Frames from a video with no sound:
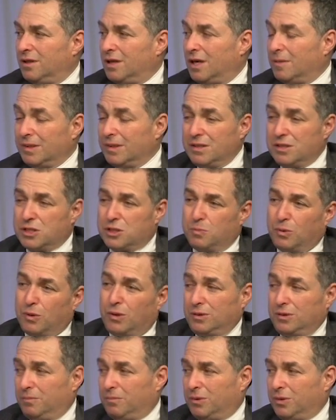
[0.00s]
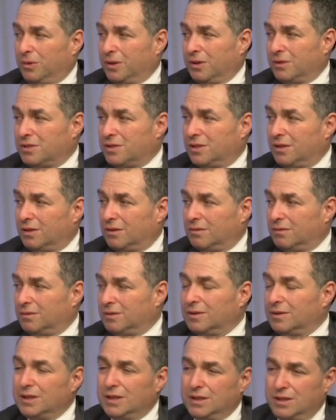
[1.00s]
How about the small employers that are
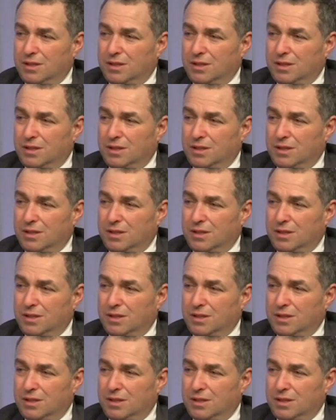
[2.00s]
really,